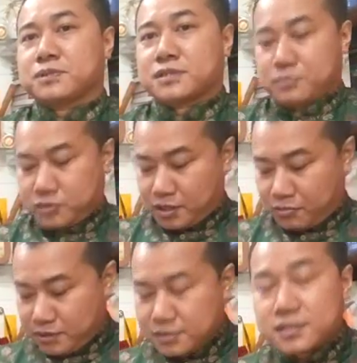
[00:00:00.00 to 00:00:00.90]
Suppose I
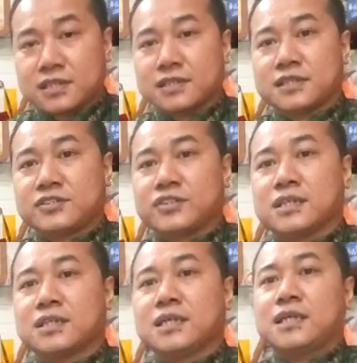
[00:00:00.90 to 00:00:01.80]
want to sit in this
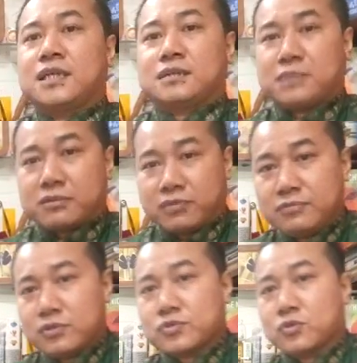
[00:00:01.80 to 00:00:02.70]
chair and my wife
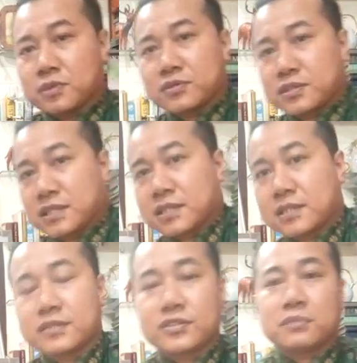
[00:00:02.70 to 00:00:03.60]
also wants to sit in
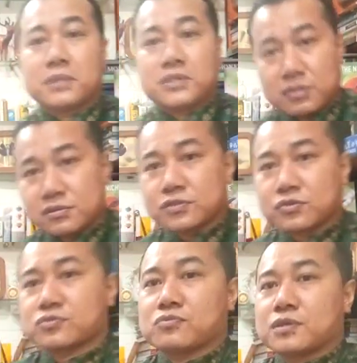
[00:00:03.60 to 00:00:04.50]
this chair. My children
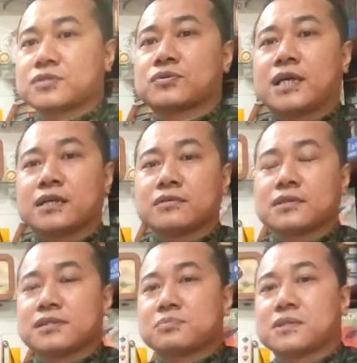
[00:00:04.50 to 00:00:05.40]
also wants to hang on
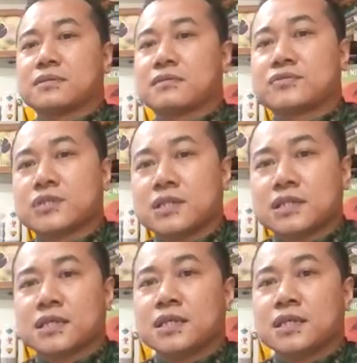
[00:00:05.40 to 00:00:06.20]
this particular chair.